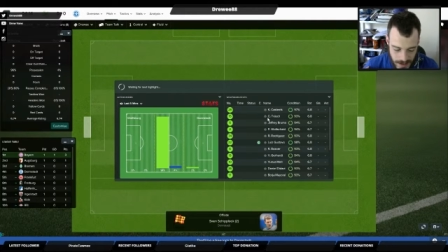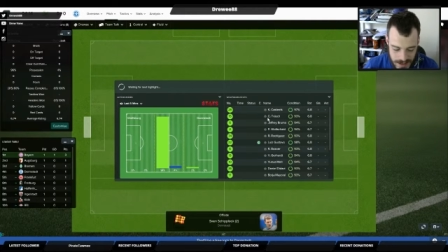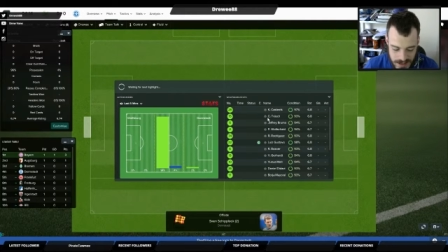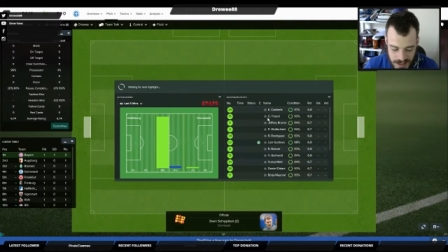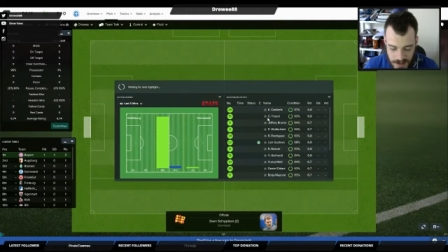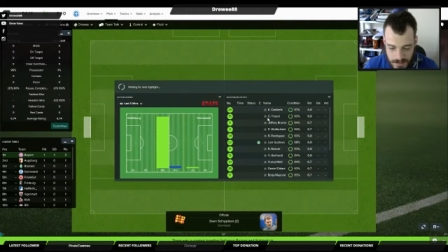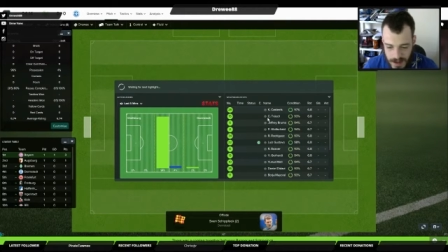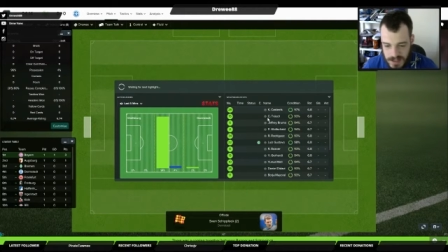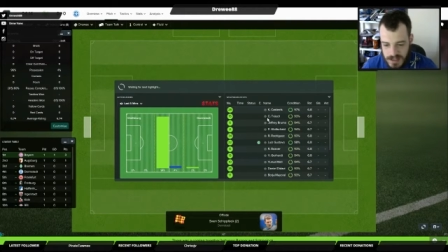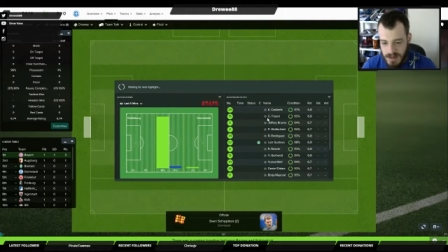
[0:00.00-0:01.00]
I say,
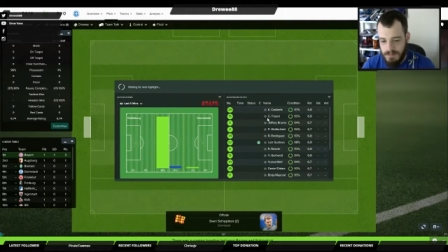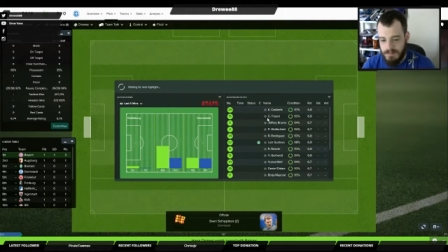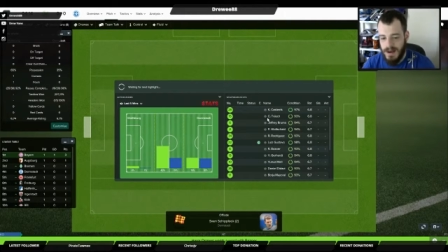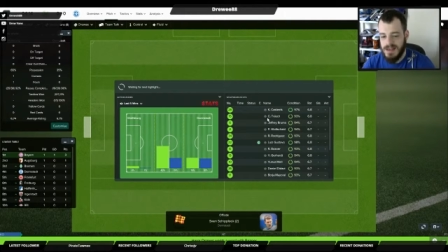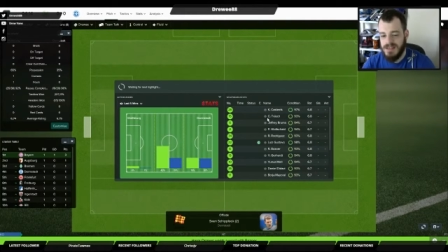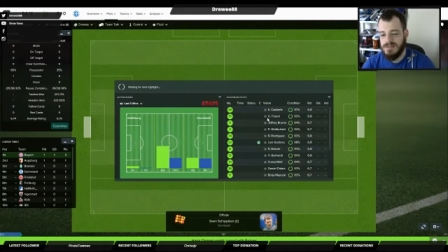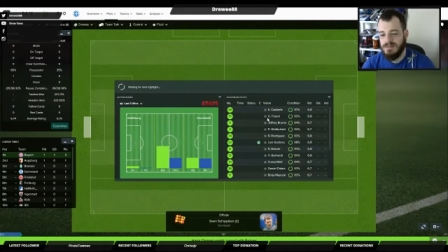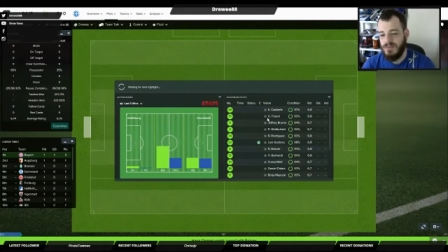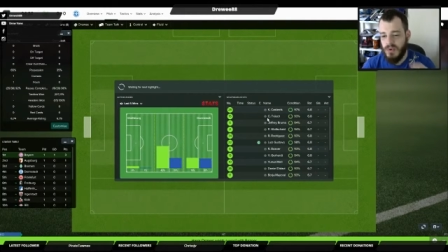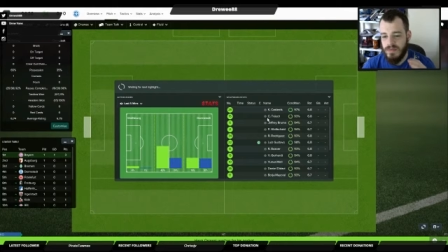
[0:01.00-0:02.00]
as I said, Mane's
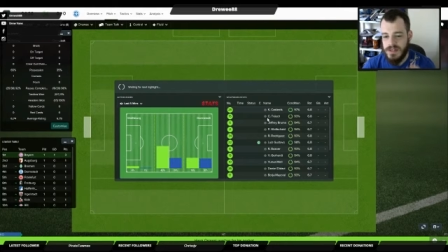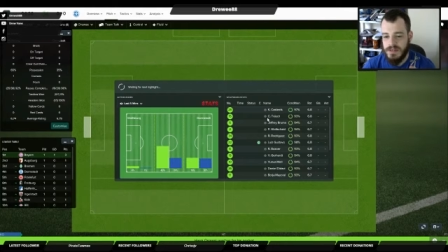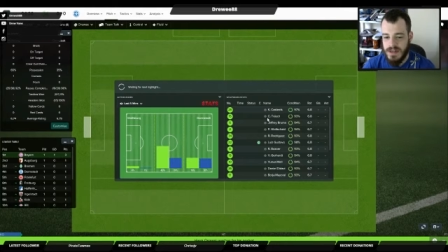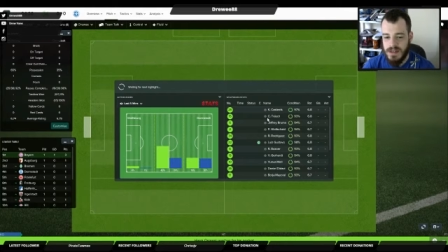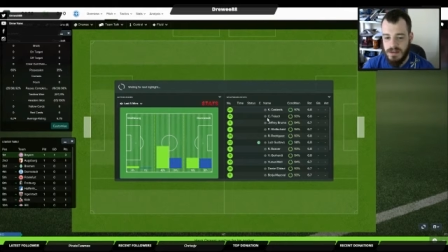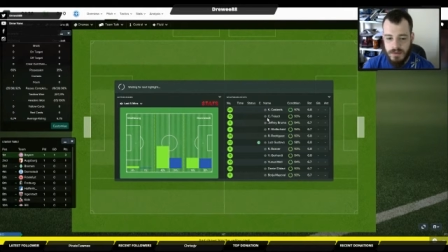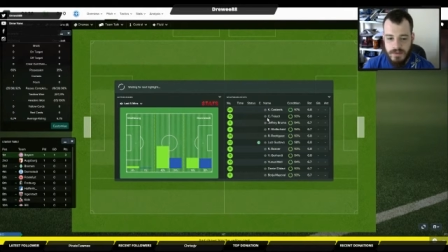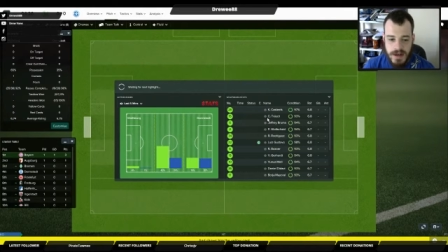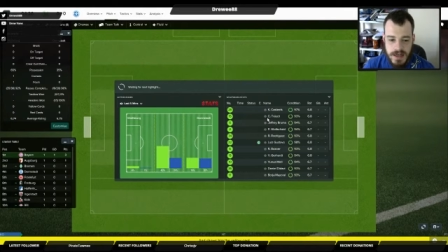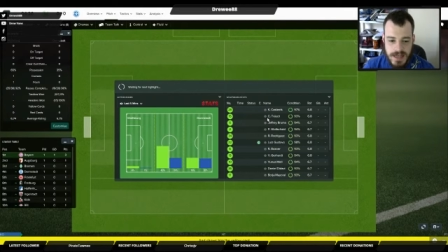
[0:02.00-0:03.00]
more of a defender, more of
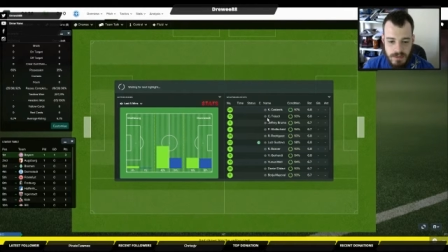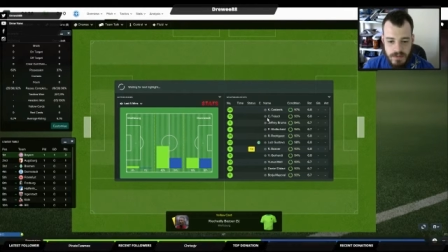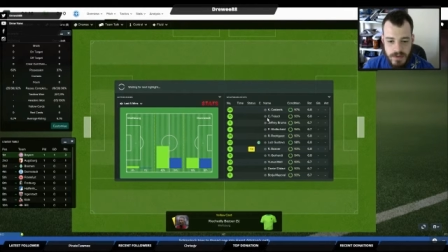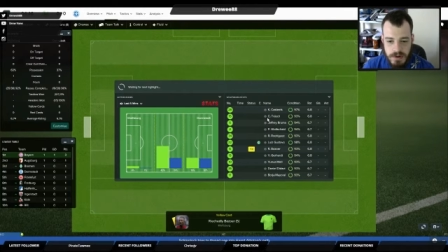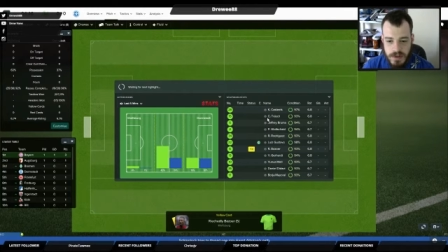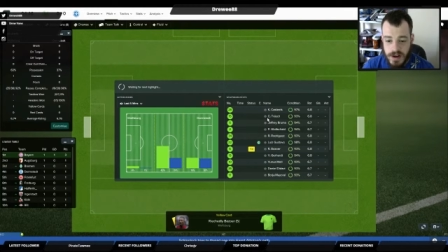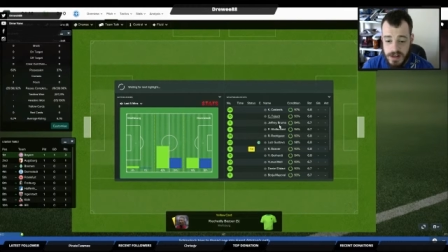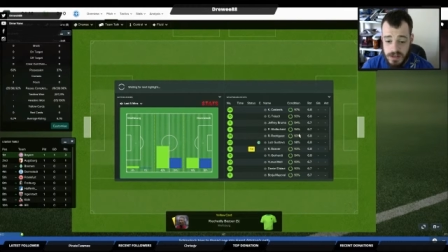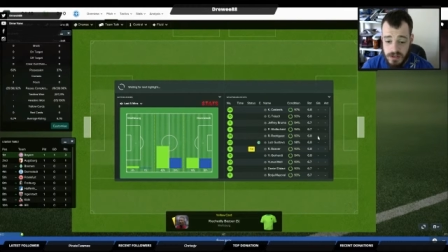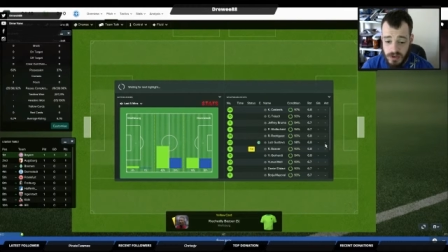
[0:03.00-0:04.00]
an attacking midfielder than
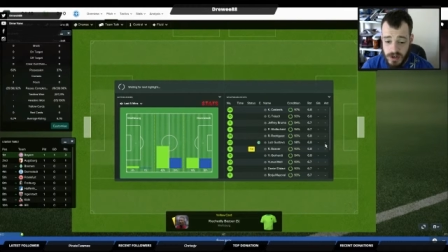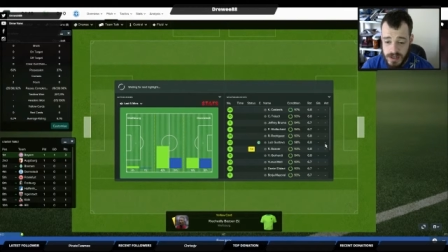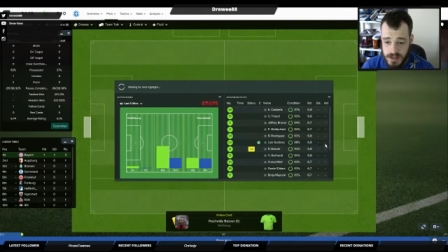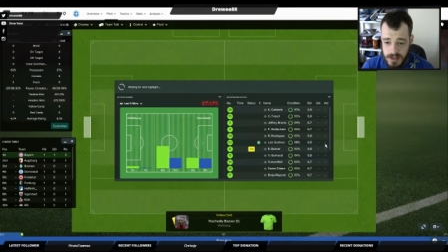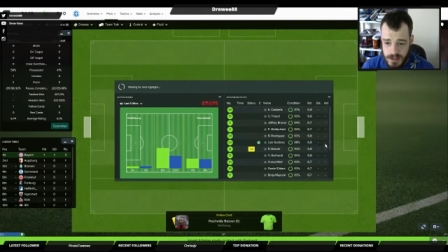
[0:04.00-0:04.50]
he's a striker.